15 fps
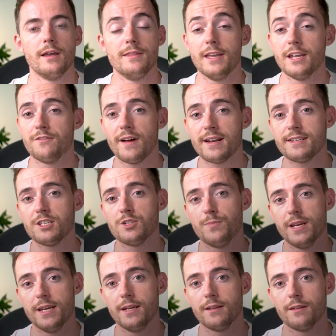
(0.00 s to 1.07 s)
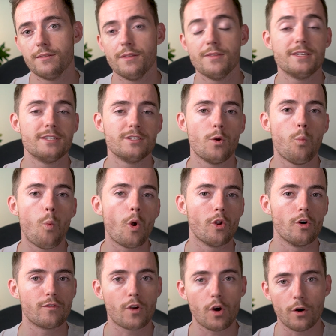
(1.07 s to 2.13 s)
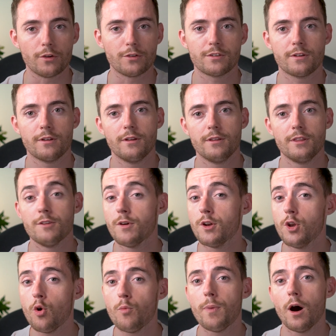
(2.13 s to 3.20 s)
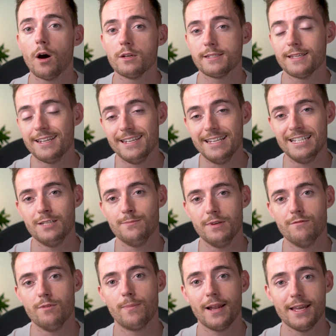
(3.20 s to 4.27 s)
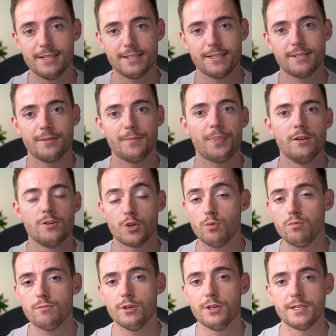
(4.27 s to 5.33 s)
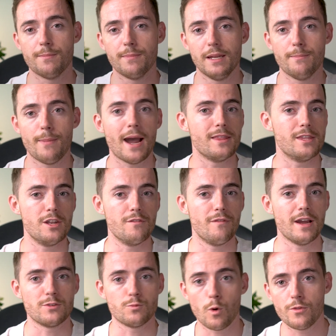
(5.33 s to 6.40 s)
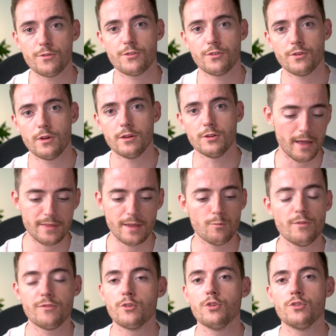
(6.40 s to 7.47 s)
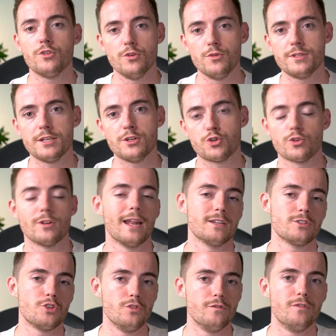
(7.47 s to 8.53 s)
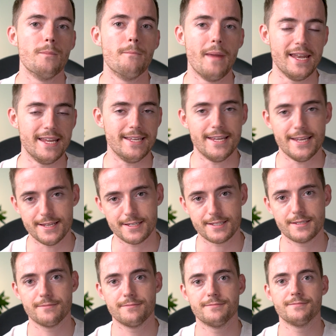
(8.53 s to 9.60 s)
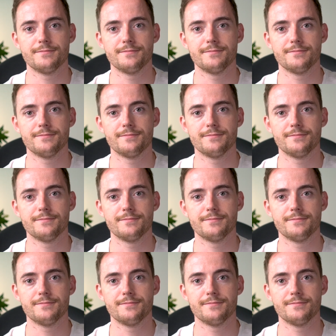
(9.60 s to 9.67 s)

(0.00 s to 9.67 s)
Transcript: The advantage being that this is a one-off cost. There are no parts that need to be replaced. So you simply buy the device once, and then with good use, it should last you for many years.